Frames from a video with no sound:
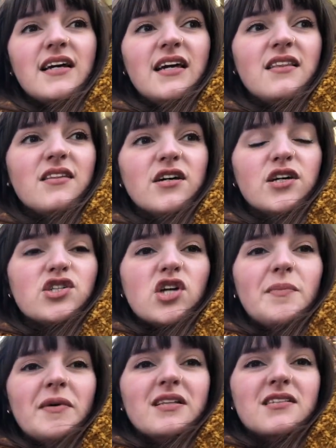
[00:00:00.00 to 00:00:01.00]
in the
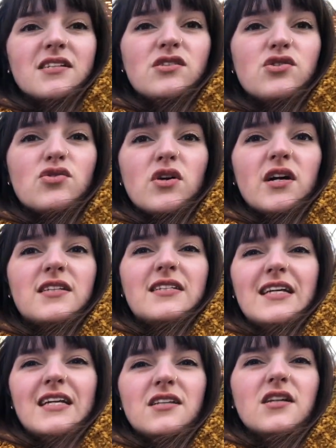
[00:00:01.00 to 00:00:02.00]
shopping district
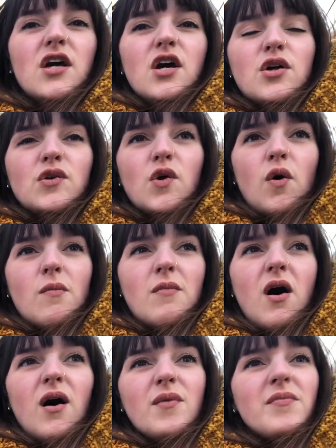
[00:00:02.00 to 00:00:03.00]
in
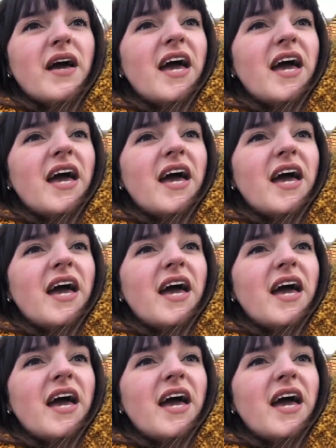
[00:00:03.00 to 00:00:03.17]
Norrmalm,